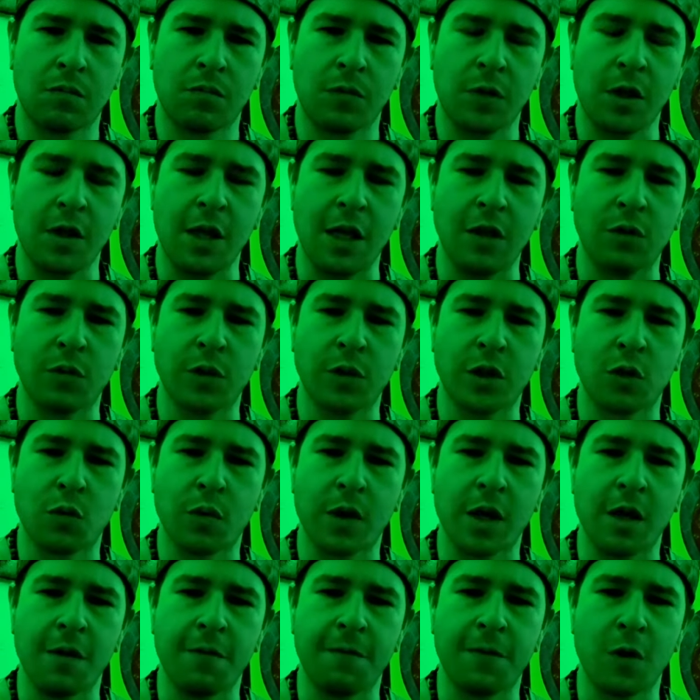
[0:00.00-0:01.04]
And that's what you're
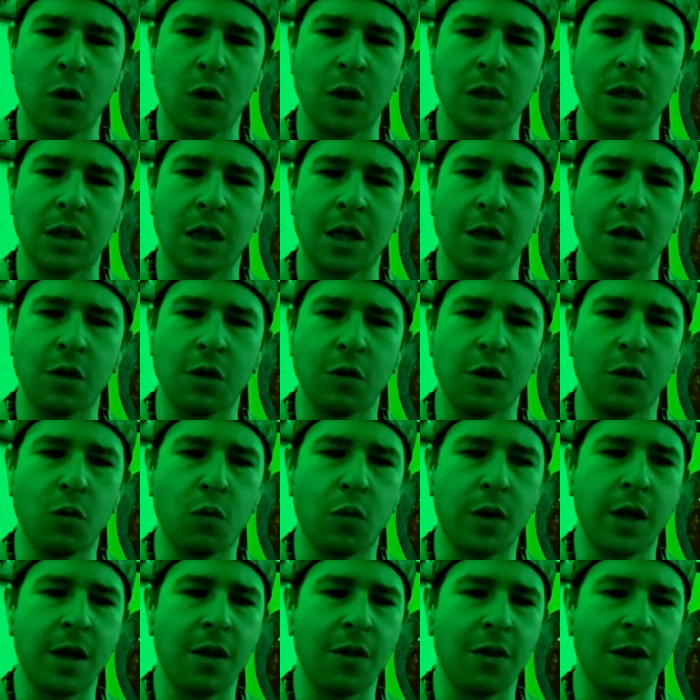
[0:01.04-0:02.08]
wanting to focus on. You're
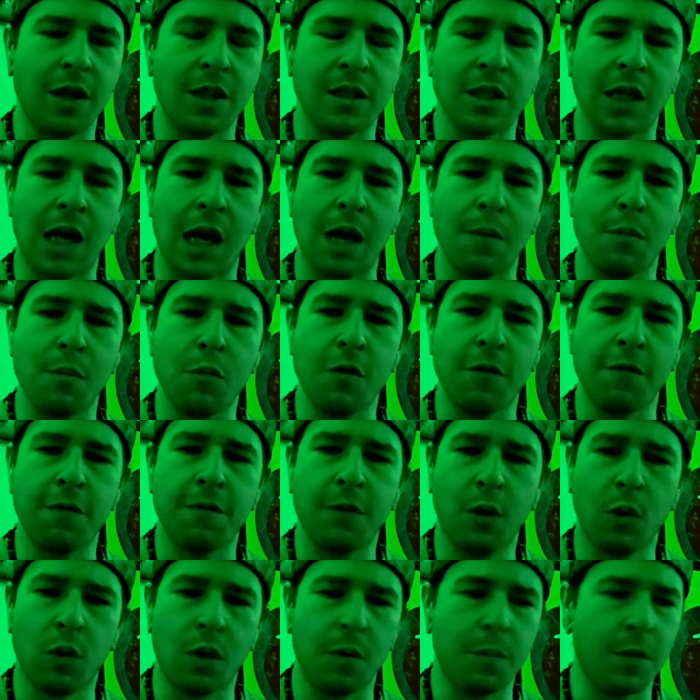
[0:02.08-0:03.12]
wanting things to kind of move
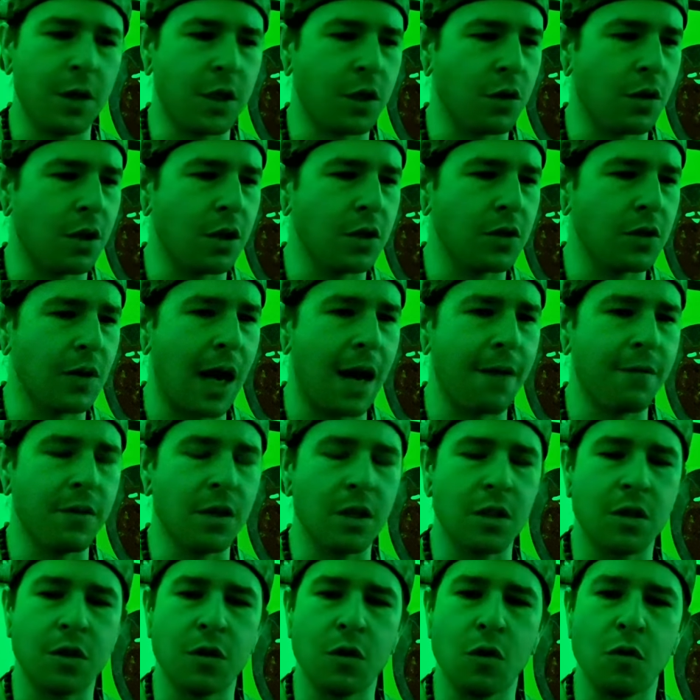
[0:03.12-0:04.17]
forward, but you're also having
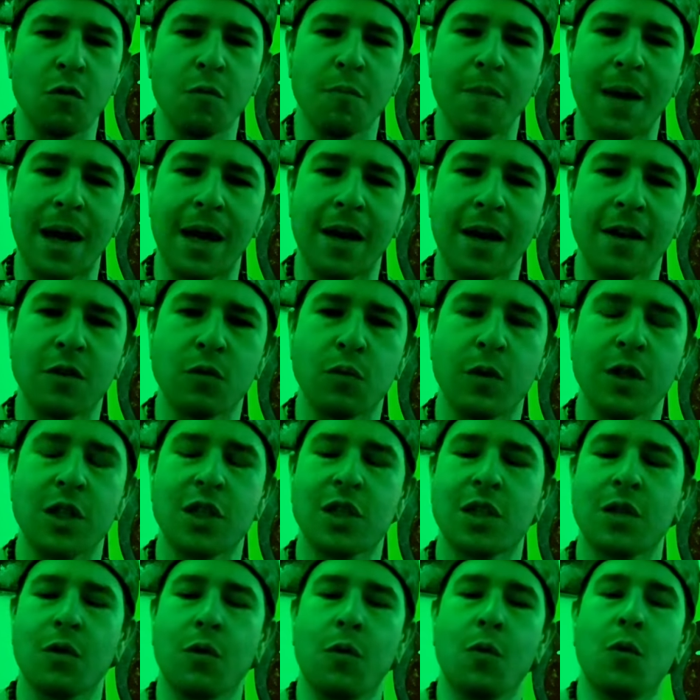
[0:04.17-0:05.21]
to manage
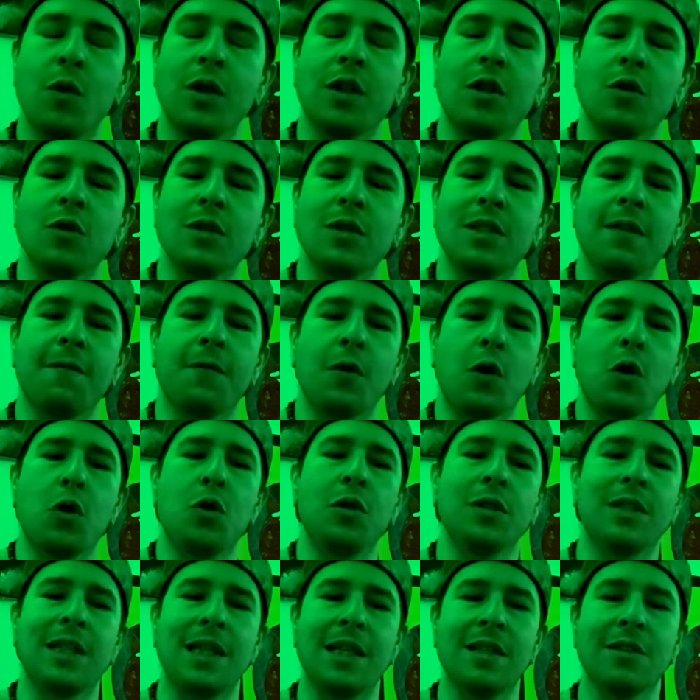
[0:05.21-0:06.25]
what those
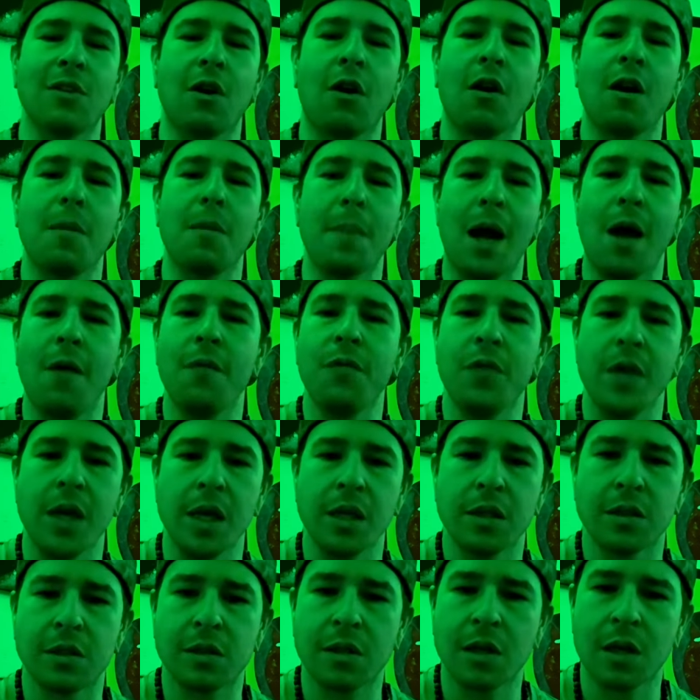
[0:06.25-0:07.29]
difficulties are about
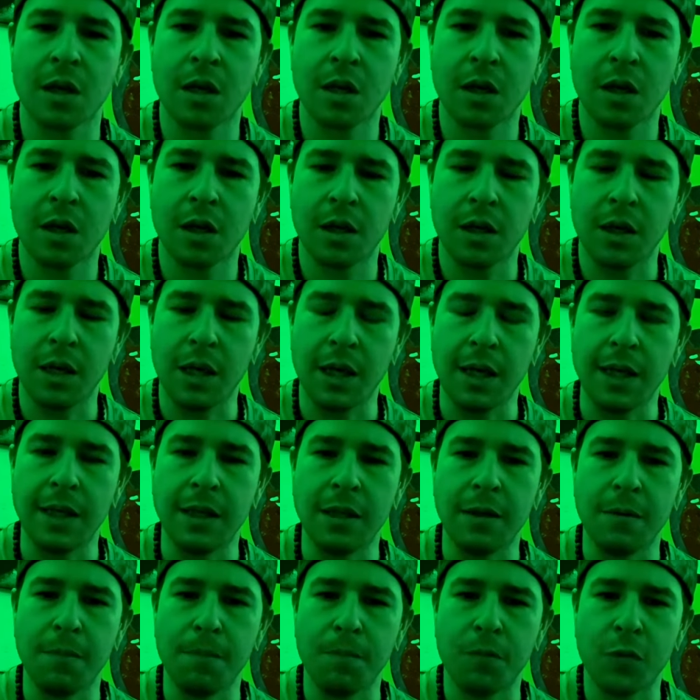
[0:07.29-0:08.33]
this.
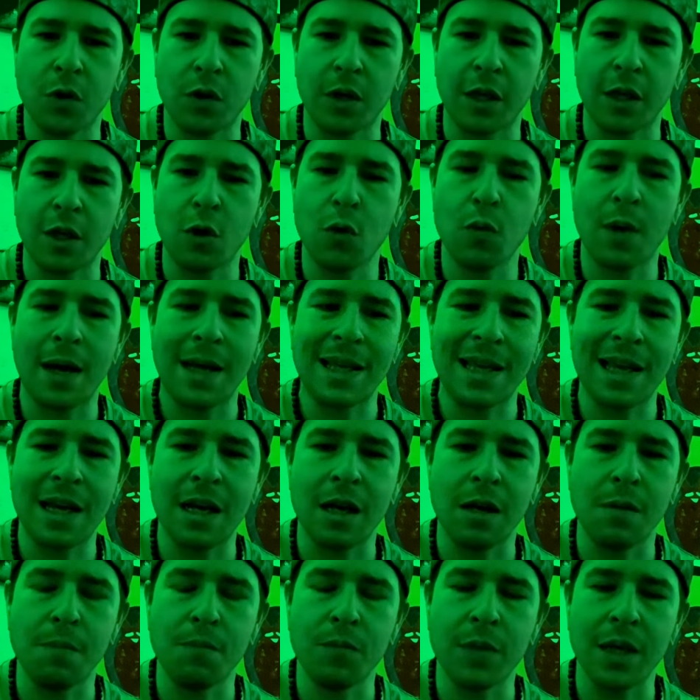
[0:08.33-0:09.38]
You're like, who I
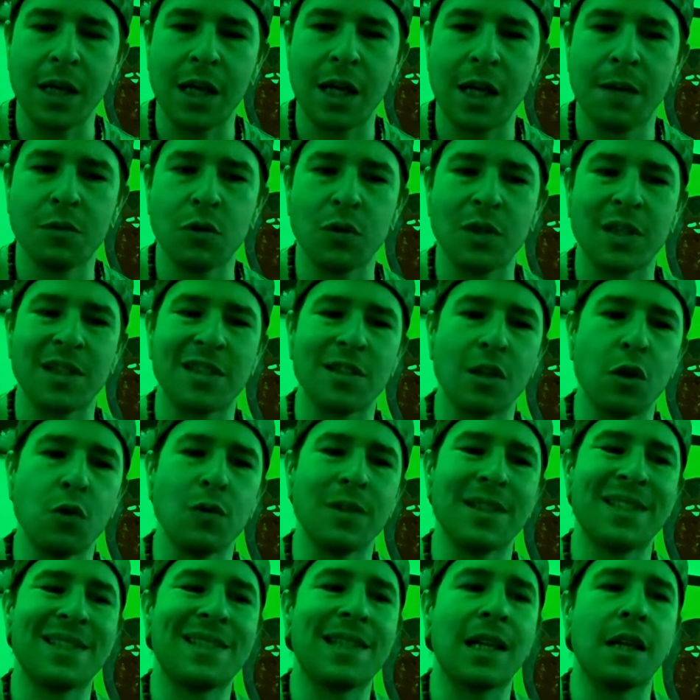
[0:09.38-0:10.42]
am, it comes with its own
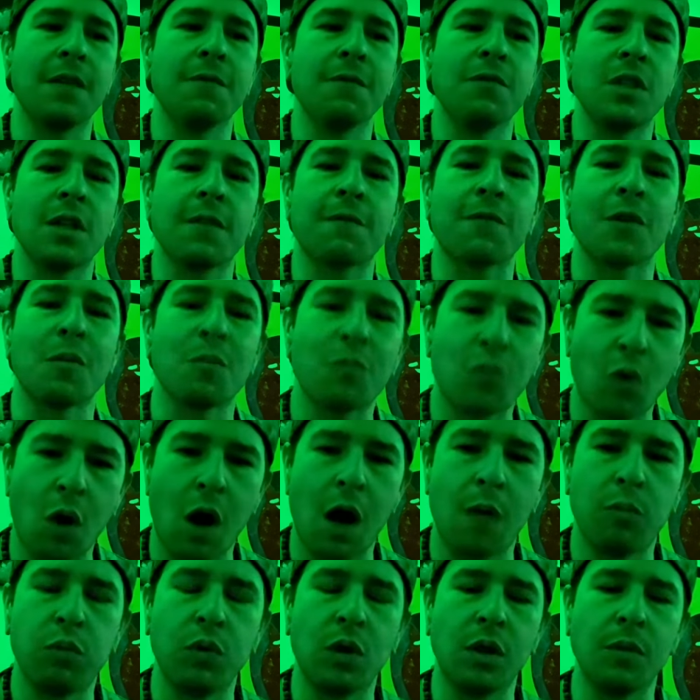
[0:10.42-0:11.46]
set of different
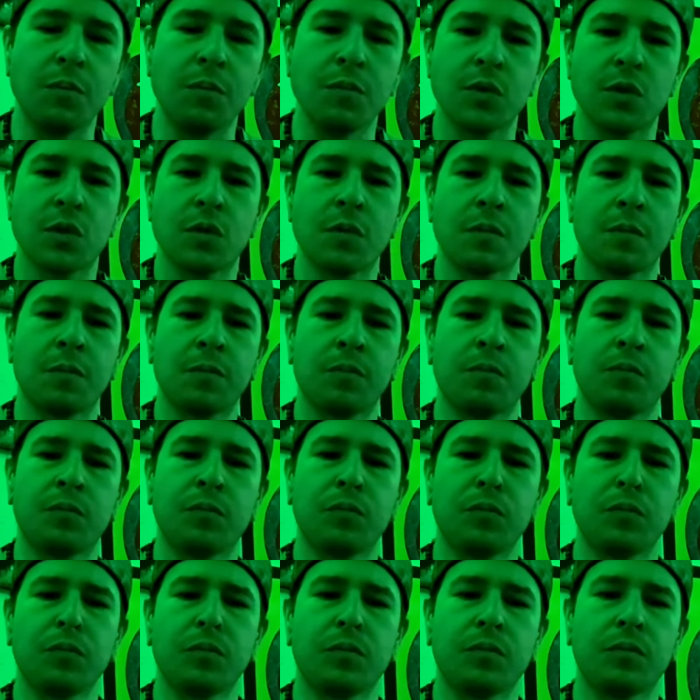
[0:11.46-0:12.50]
problems.
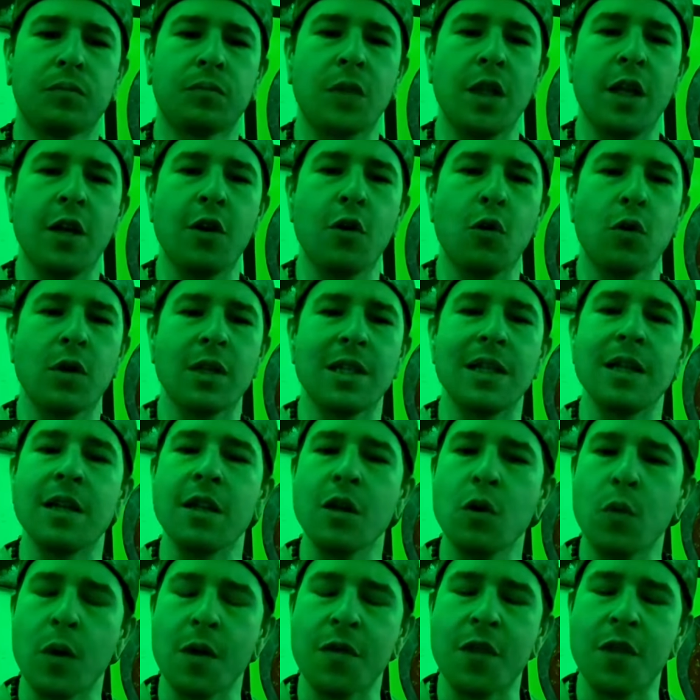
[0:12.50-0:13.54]
And in order to
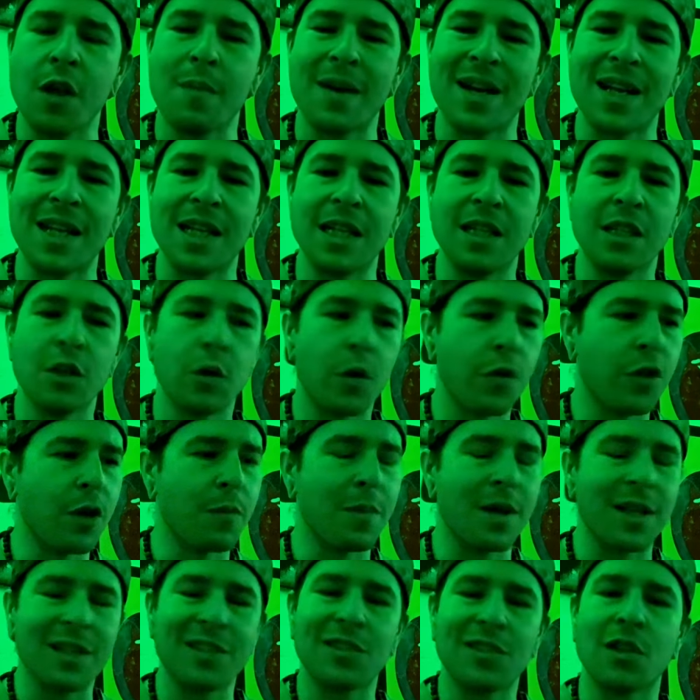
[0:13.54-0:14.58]
deal with them, I need to deal with them
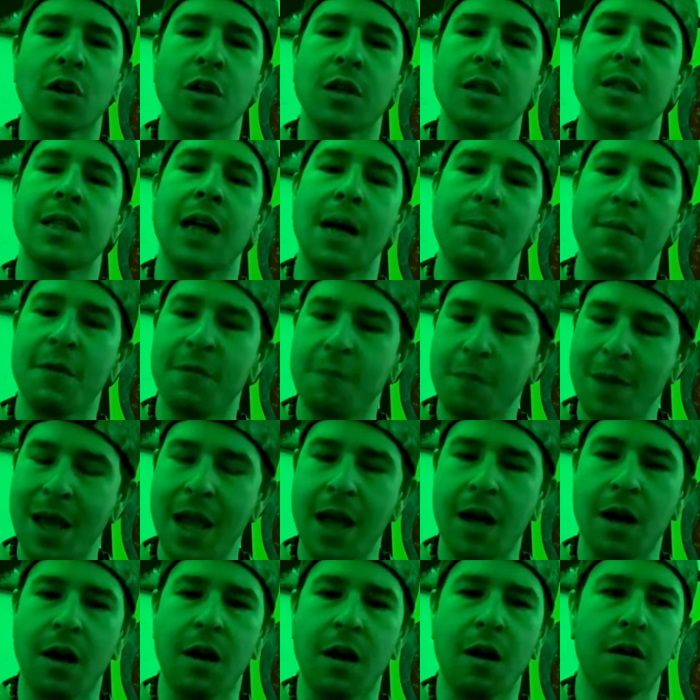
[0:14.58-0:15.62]
in a certain type of
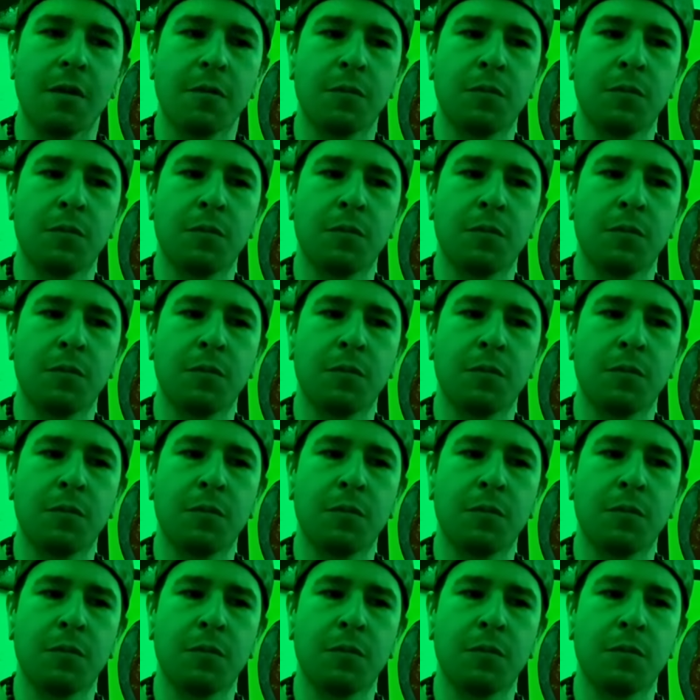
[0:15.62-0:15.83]
manner.